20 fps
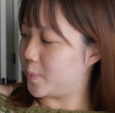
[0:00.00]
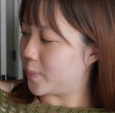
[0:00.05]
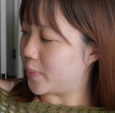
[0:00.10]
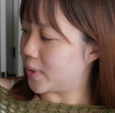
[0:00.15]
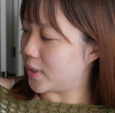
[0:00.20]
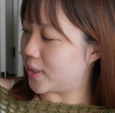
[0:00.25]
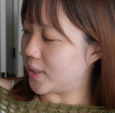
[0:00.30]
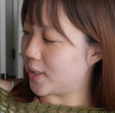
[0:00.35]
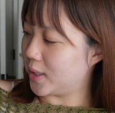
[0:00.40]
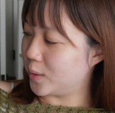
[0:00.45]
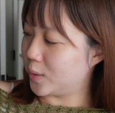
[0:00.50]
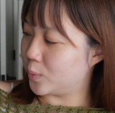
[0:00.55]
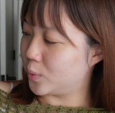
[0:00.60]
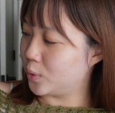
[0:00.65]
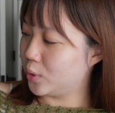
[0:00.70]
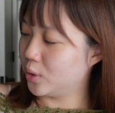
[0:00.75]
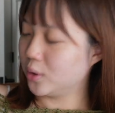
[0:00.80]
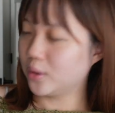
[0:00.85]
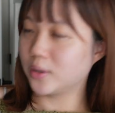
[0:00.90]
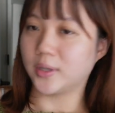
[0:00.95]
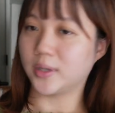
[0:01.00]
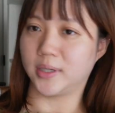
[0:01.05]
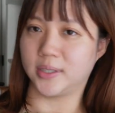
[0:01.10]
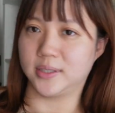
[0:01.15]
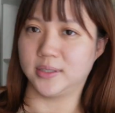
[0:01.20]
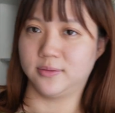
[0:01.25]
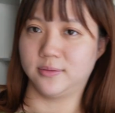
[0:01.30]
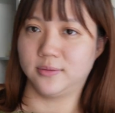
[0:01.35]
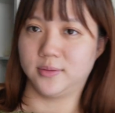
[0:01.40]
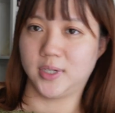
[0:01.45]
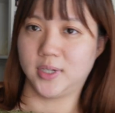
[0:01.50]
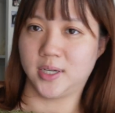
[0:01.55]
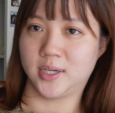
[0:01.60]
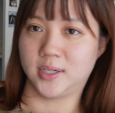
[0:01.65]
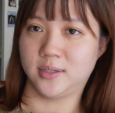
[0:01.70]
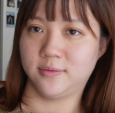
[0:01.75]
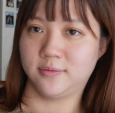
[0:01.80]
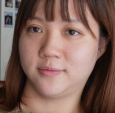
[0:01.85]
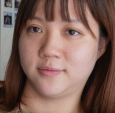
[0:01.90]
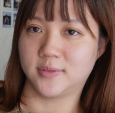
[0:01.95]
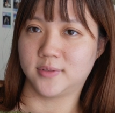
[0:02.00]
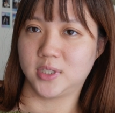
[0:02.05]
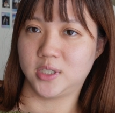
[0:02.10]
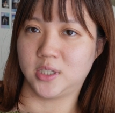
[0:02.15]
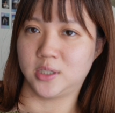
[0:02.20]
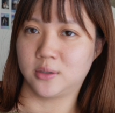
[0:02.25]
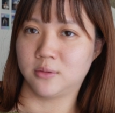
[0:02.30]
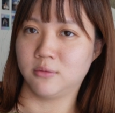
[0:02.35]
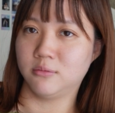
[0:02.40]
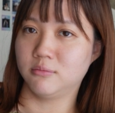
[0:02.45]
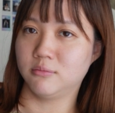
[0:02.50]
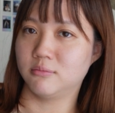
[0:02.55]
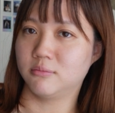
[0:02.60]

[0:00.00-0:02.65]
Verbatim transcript: but then it would look like kind of funny no